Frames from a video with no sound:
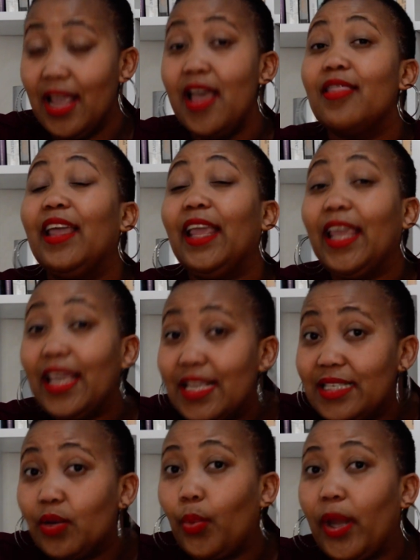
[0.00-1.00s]
There is
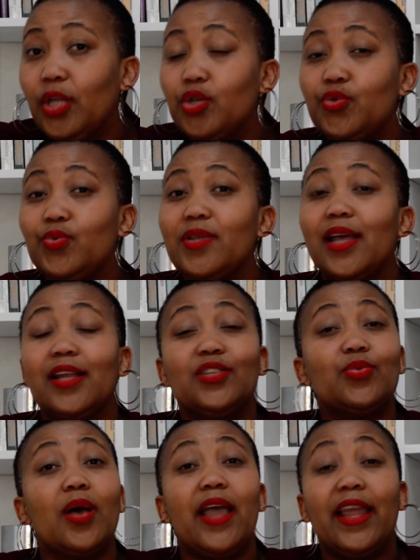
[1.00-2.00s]
a way to do that as
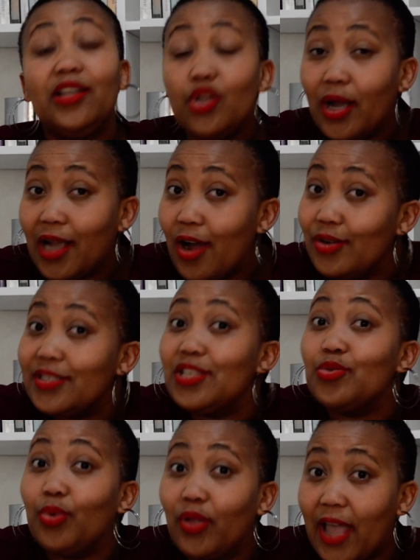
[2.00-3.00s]
well, and your accountant
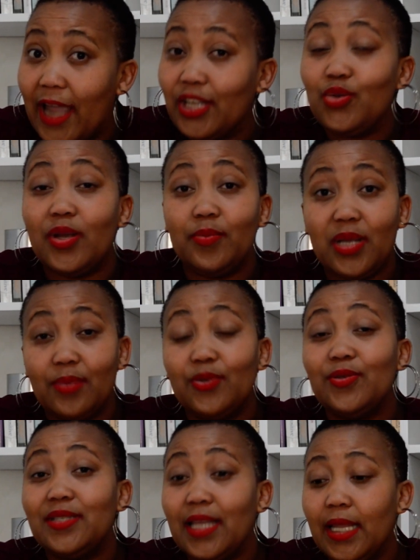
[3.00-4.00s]
will guide you and be able to
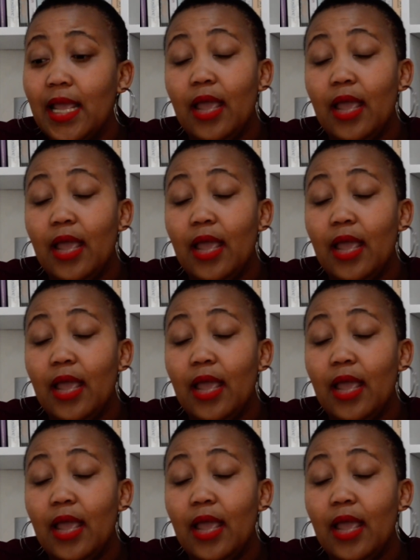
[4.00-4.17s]
say,